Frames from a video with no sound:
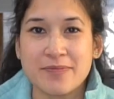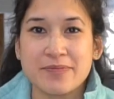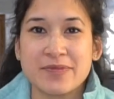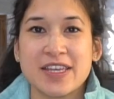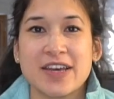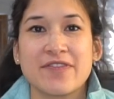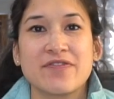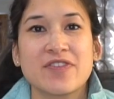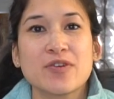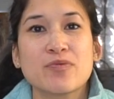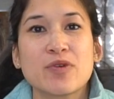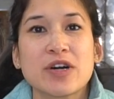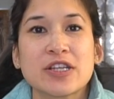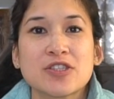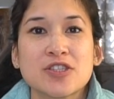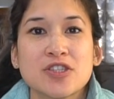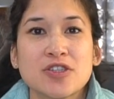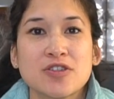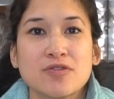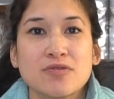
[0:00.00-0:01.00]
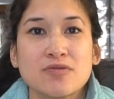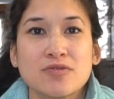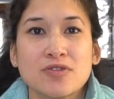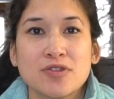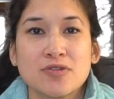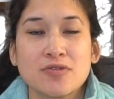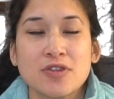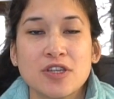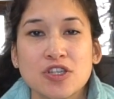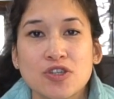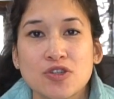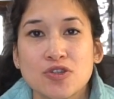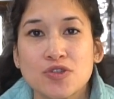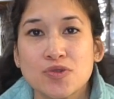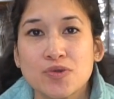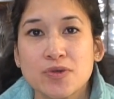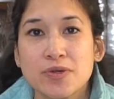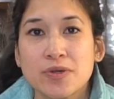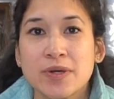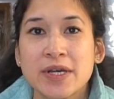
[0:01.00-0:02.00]
Definitely want to do the
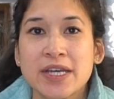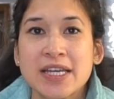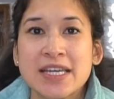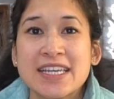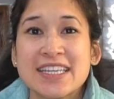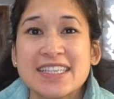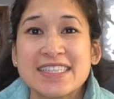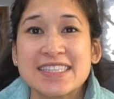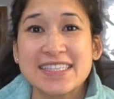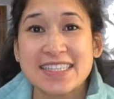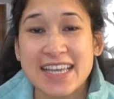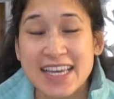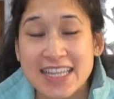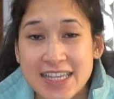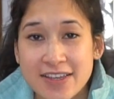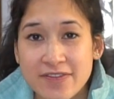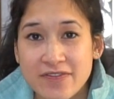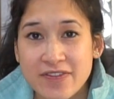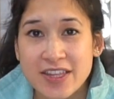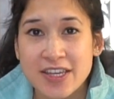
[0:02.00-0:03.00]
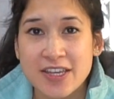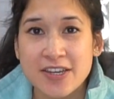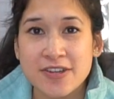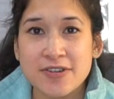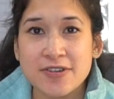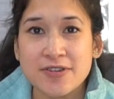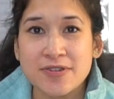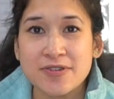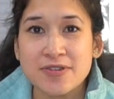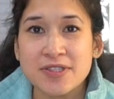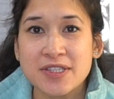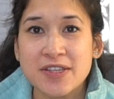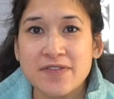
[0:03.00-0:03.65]
usual skating videos.